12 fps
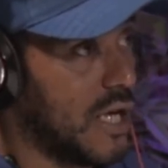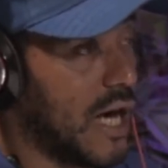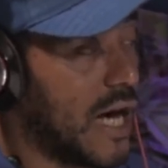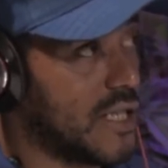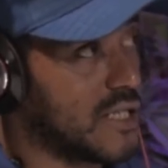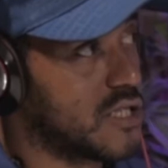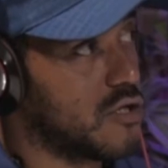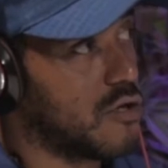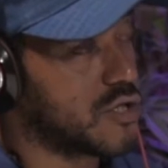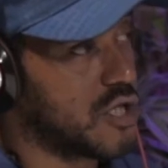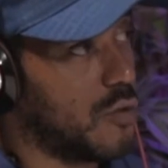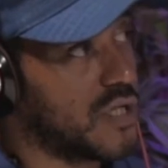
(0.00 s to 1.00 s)
And it's
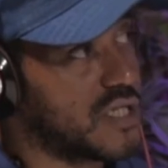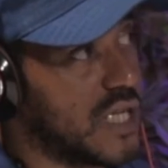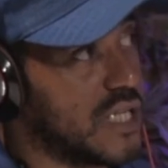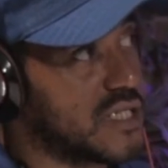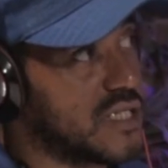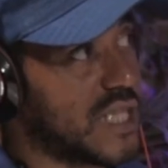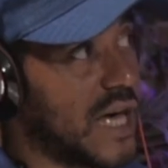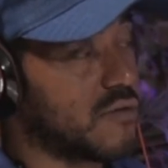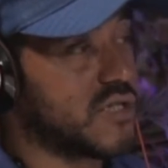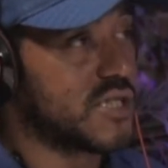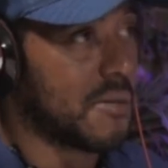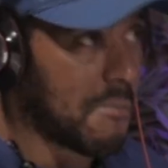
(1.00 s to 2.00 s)
also, it's down
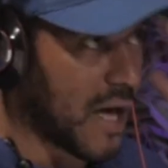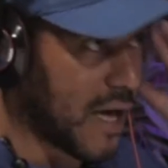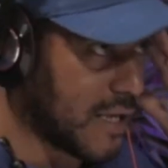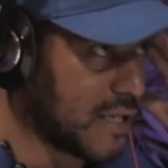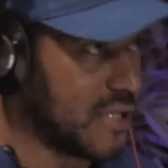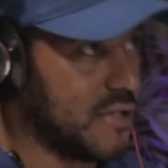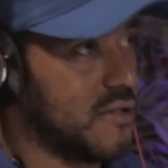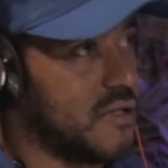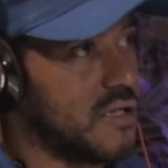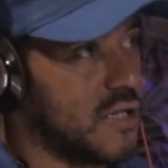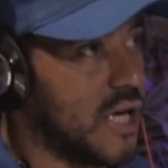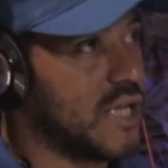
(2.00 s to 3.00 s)
to the mind,
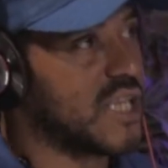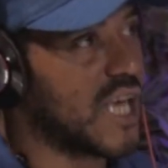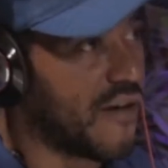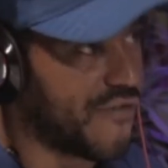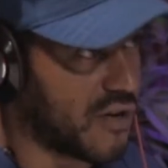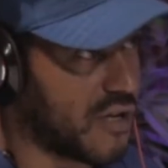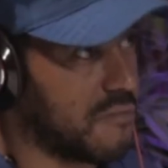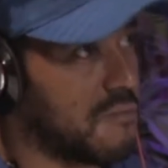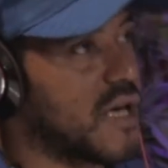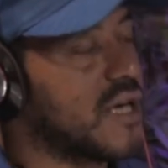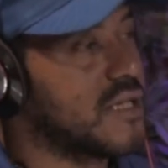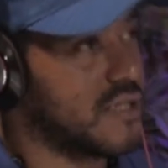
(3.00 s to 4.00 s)
the African
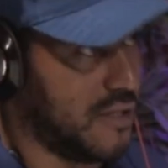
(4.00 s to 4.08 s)
mind.